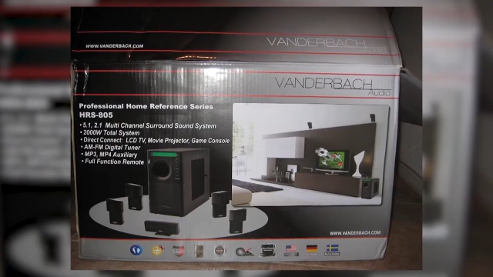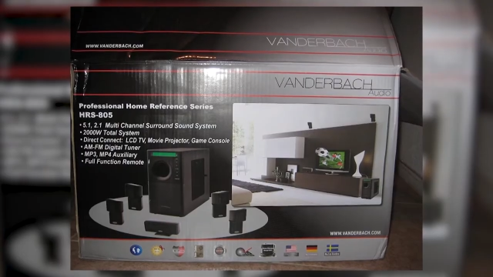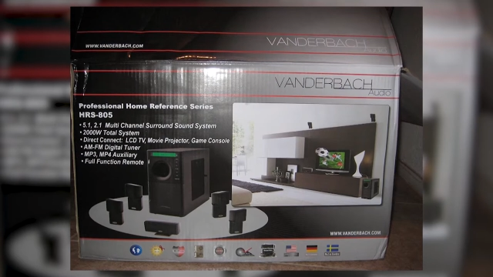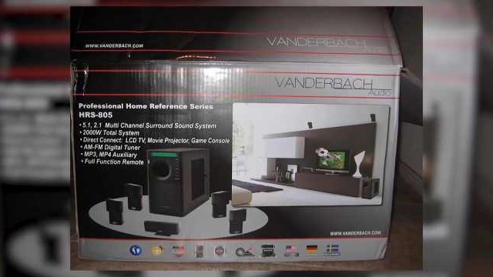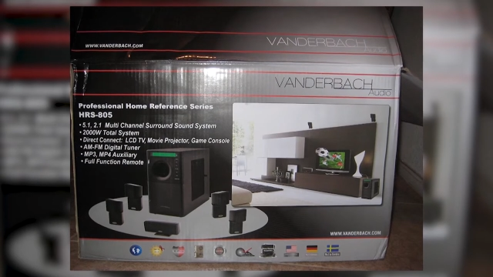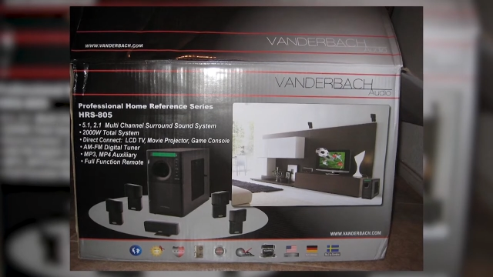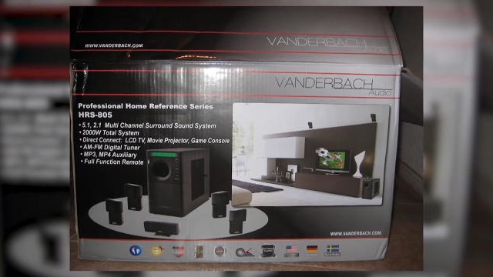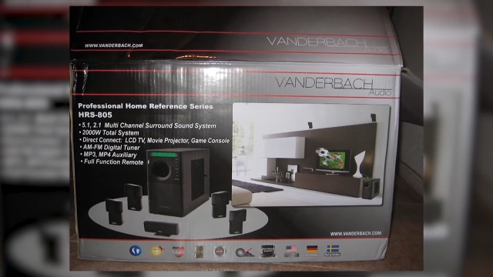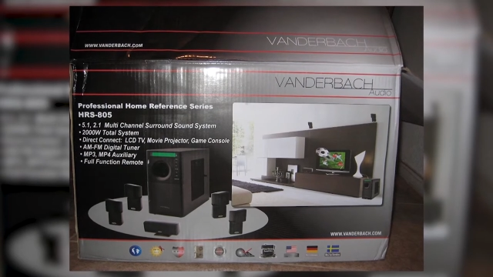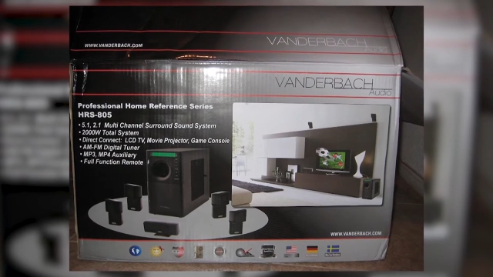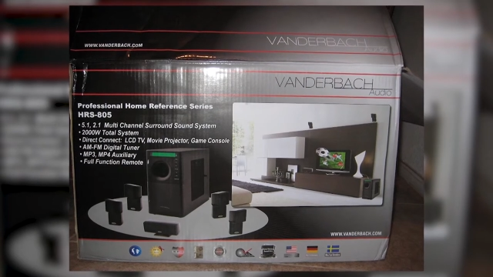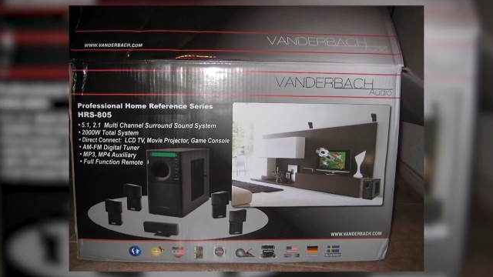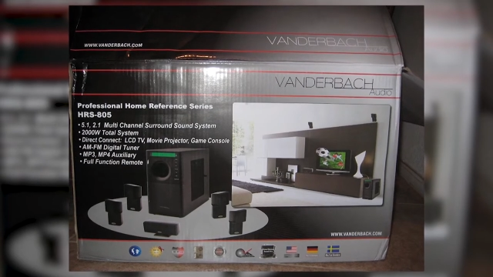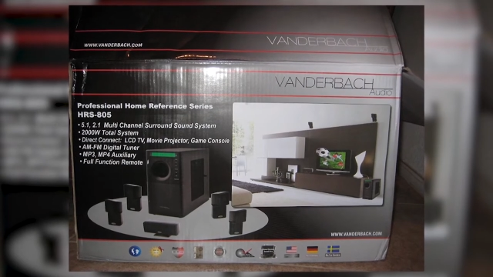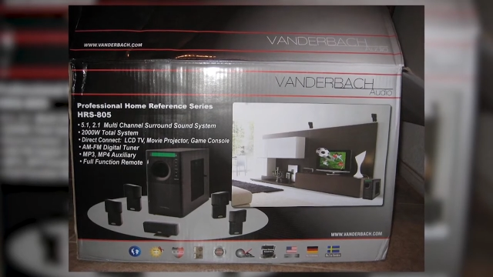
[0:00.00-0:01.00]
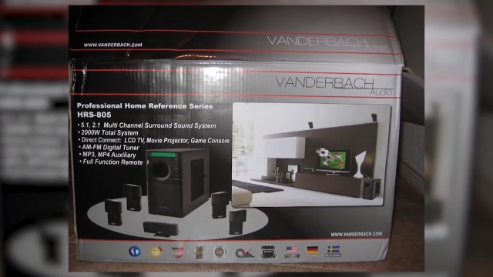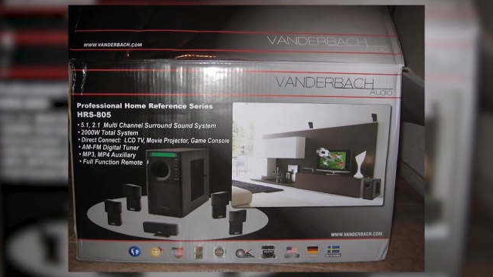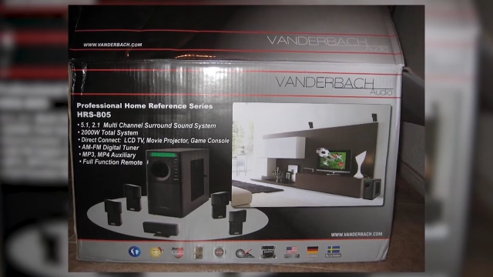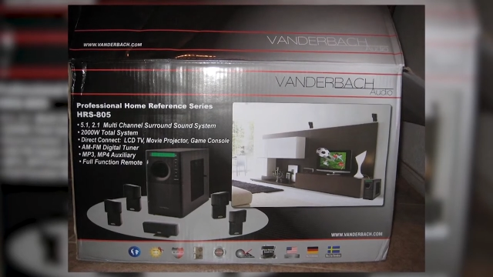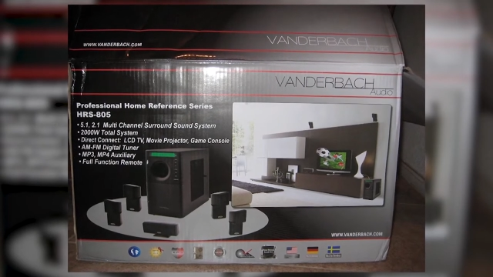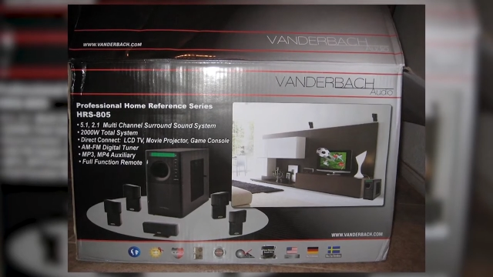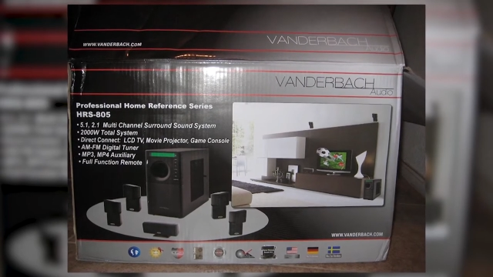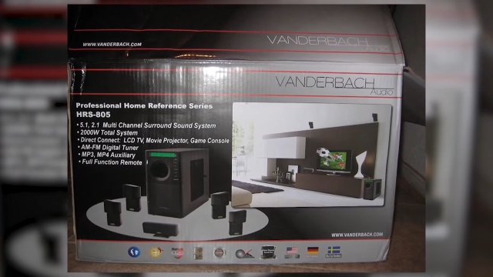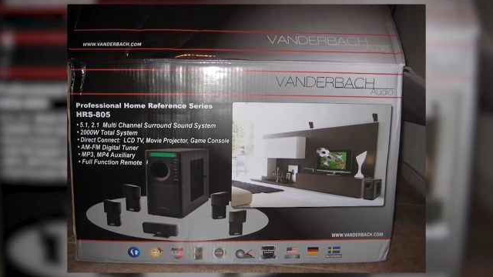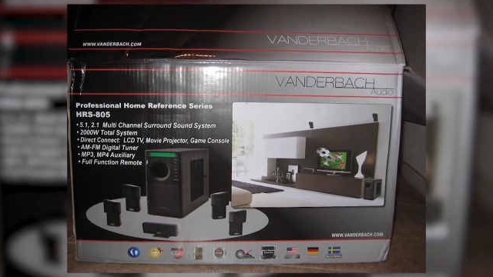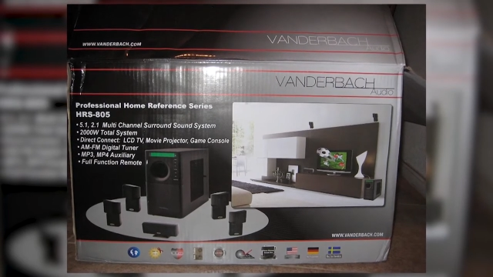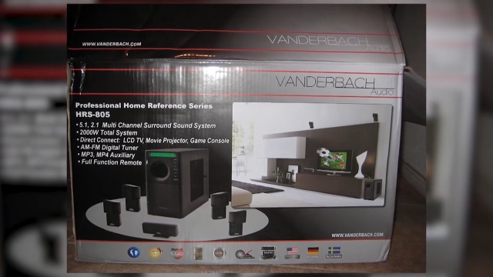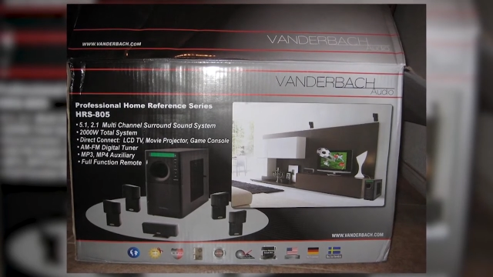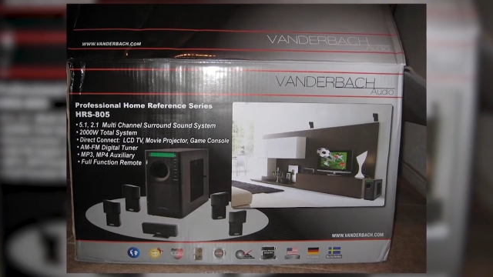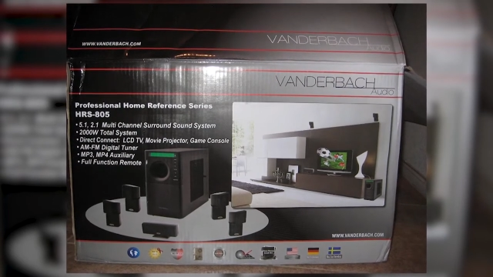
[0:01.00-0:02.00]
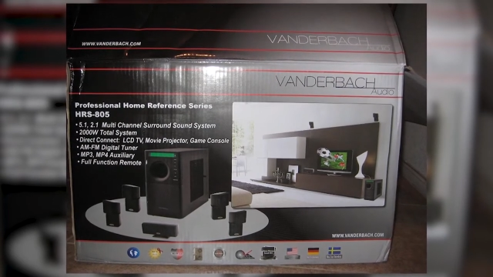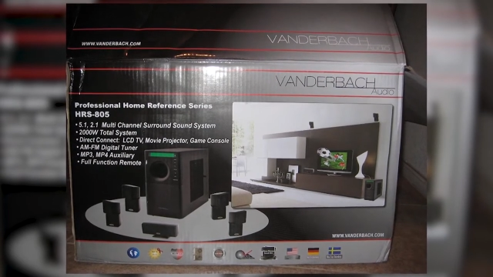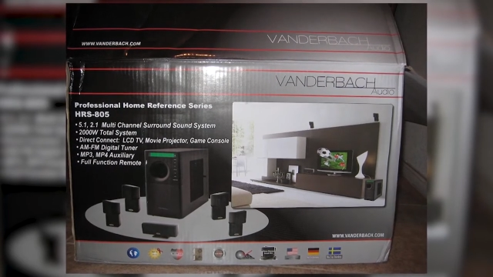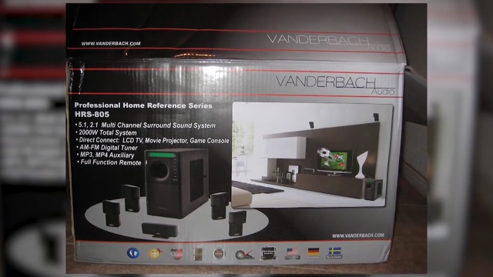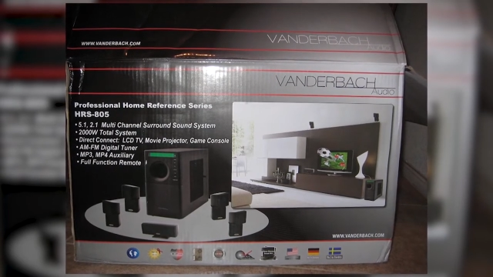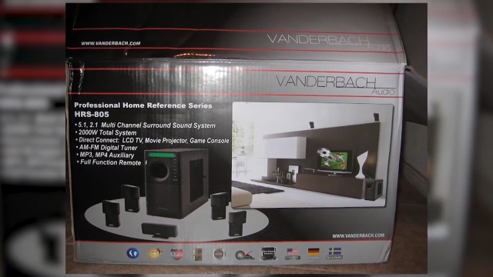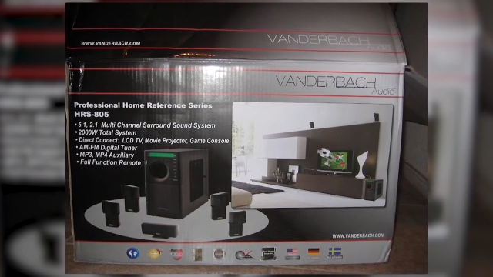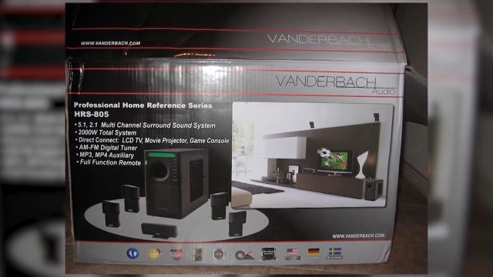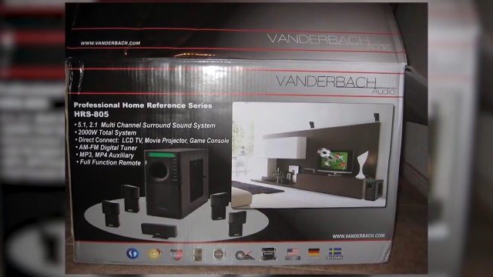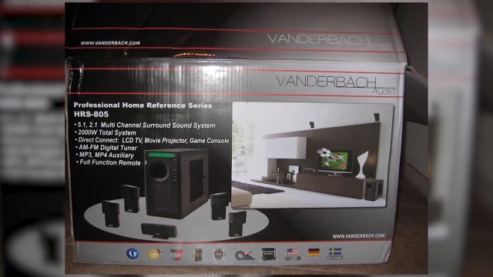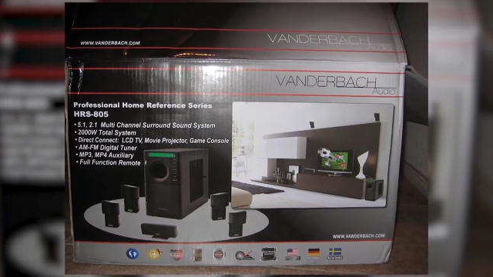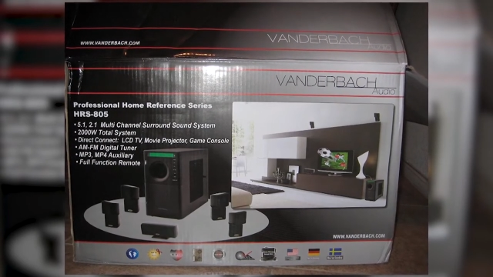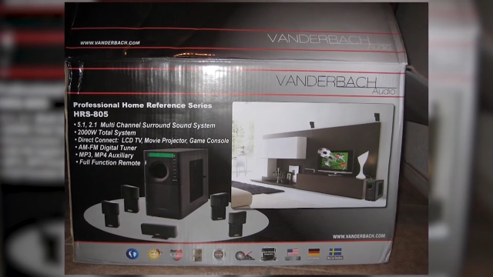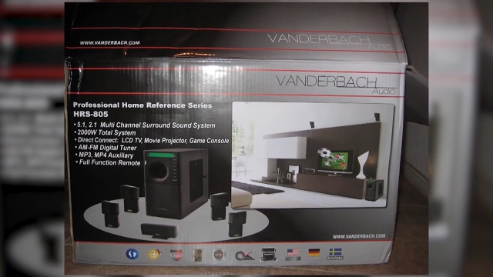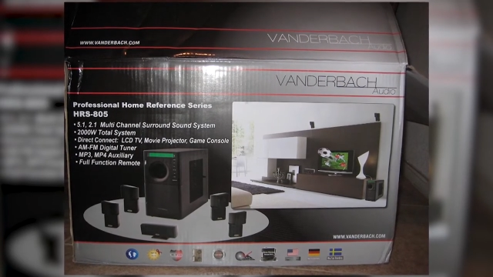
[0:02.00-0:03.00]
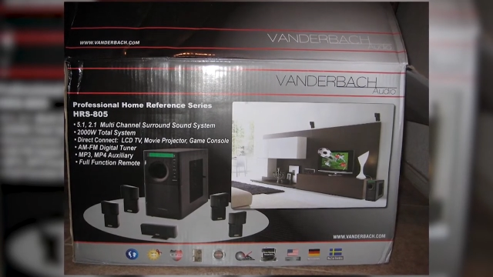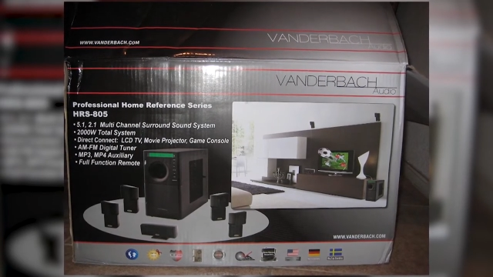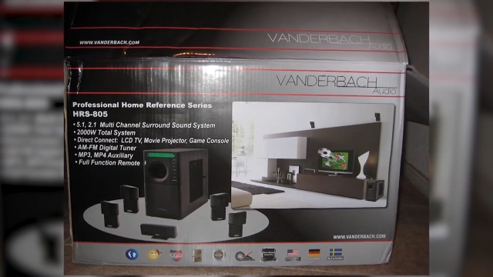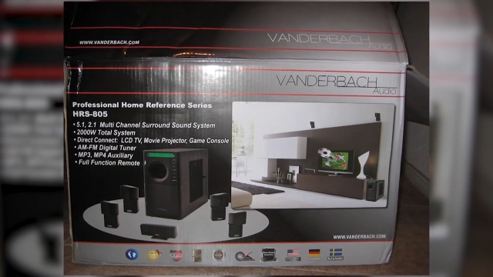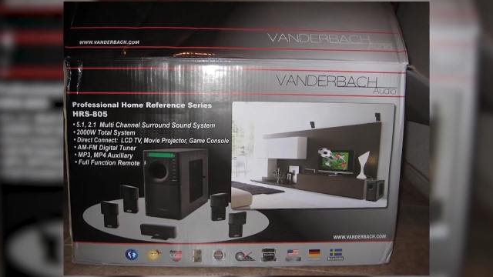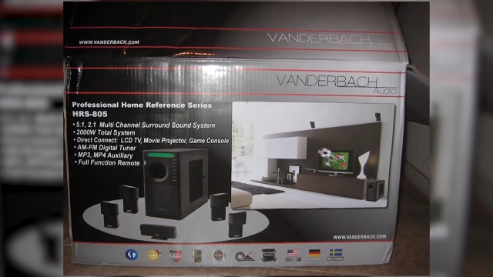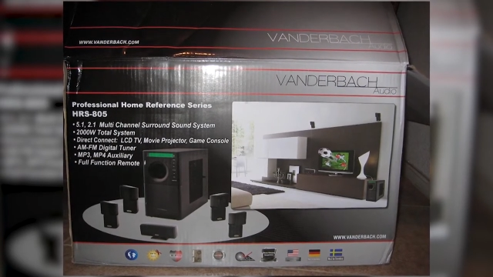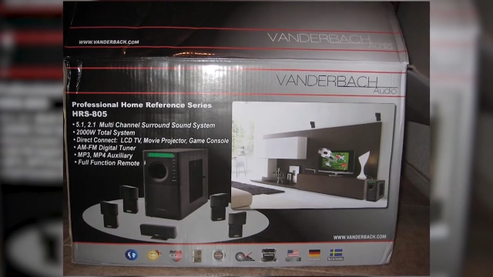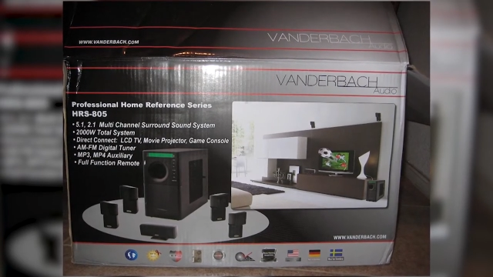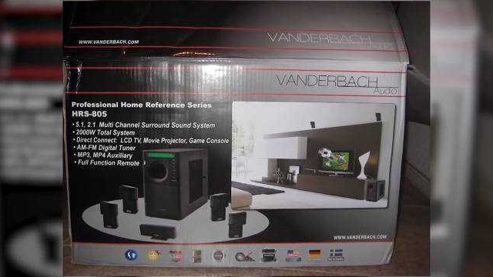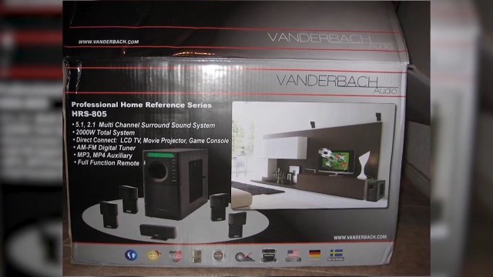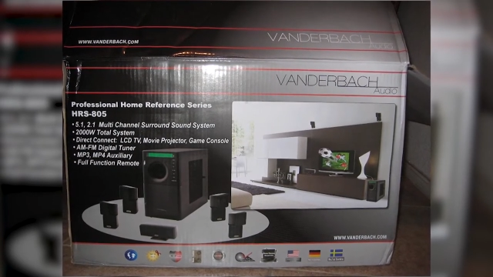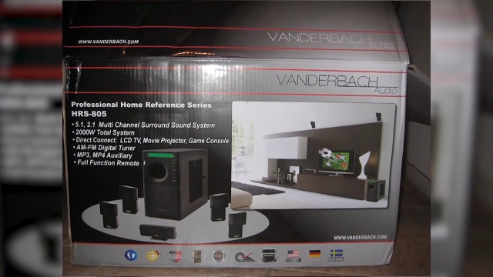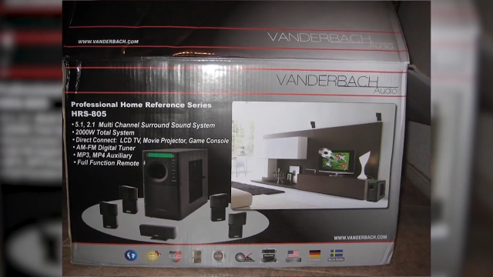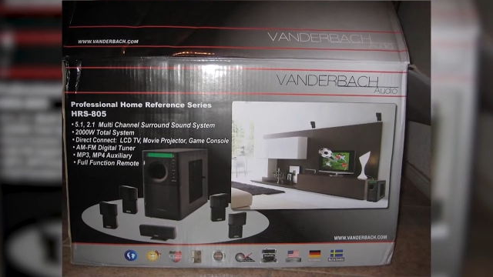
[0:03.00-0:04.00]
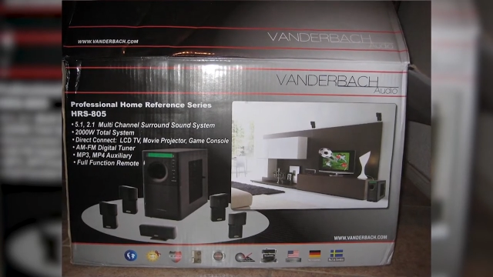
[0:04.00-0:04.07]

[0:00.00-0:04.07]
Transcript: (no speaker visible)